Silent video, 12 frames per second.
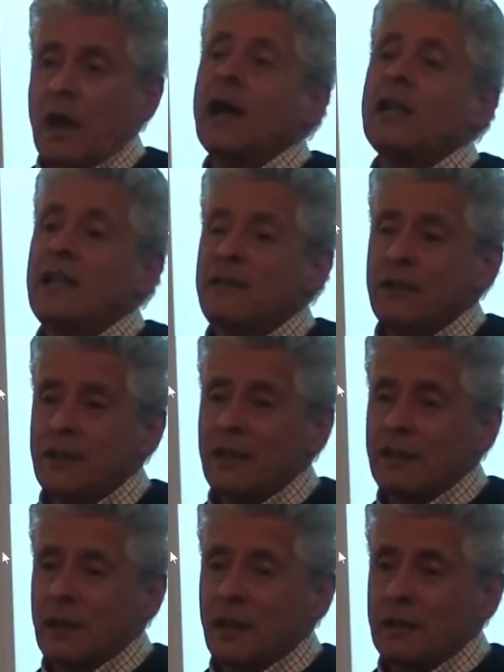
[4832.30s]
I leave it at
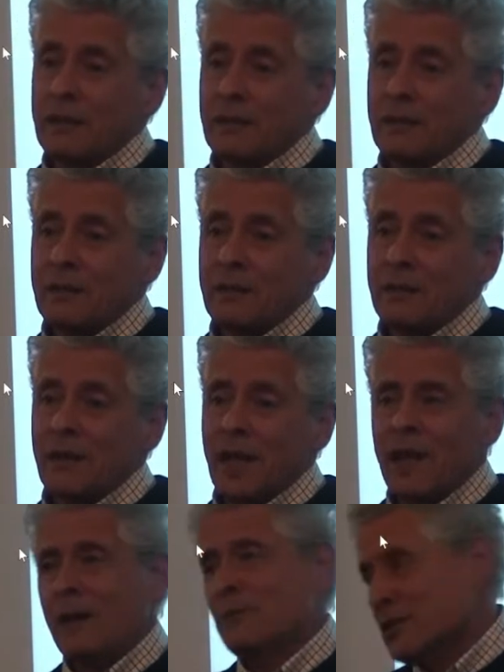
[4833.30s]
that.
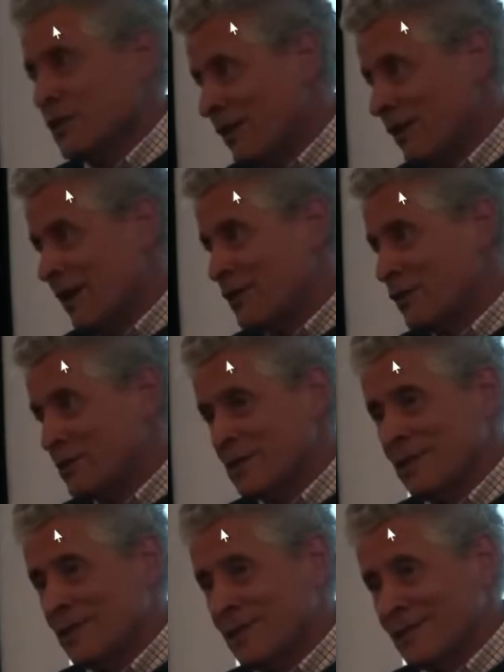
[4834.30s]
And I'm sorry I took so